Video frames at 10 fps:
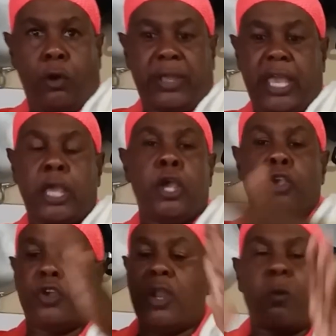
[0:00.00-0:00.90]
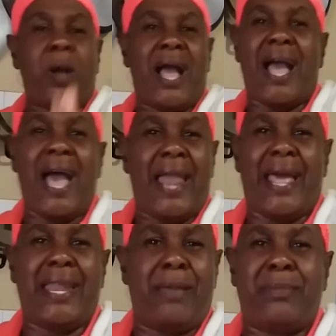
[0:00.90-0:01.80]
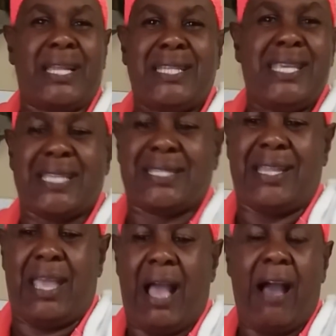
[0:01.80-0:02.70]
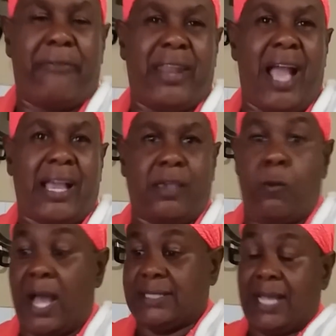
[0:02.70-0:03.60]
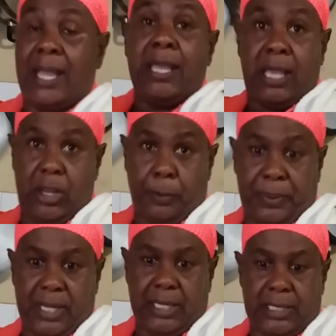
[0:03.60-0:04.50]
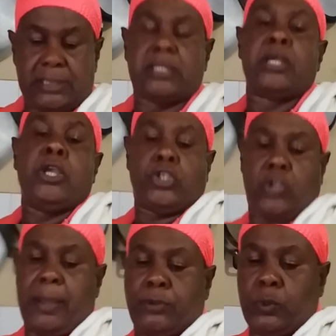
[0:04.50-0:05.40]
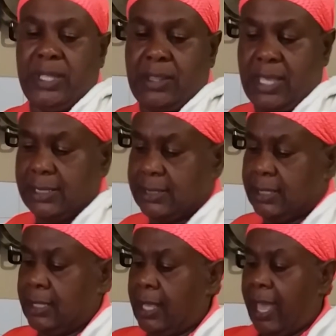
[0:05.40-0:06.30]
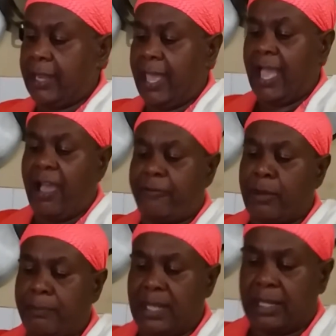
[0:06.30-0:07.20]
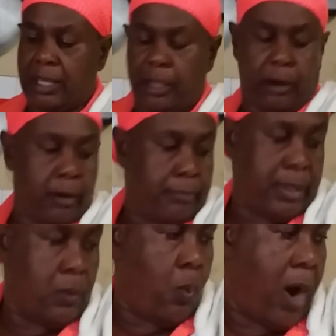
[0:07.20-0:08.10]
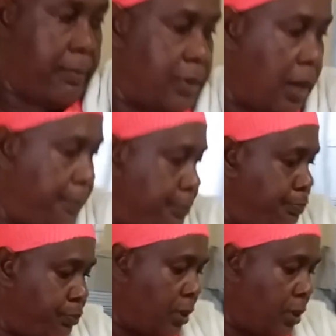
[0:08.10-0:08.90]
Okay? You don't want all of them the taste there after the ackee water. Then up in this. So I'm doing this, and I have my milk here being warmed up.